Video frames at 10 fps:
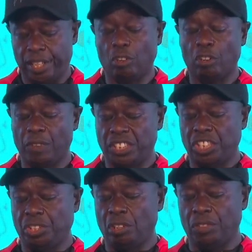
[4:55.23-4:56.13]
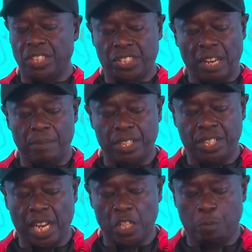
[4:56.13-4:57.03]
the conversation of this
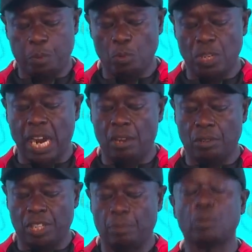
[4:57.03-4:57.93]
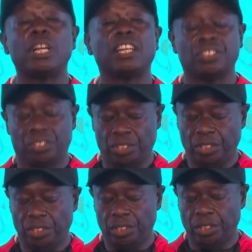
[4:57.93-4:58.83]
summit has pulled down the borders,
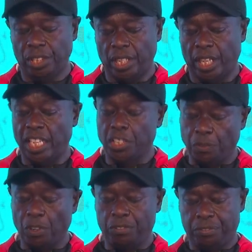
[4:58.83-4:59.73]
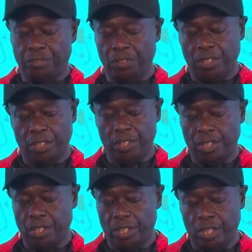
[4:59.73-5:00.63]
Henceforth,
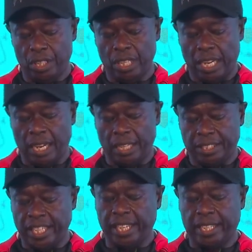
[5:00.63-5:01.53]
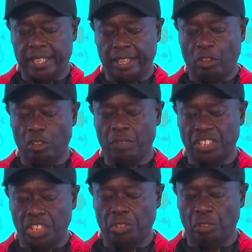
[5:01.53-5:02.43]
take the
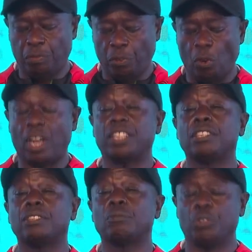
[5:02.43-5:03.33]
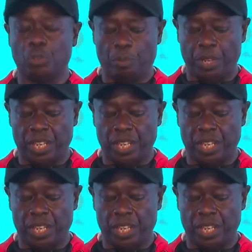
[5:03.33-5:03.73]
conversation forward with your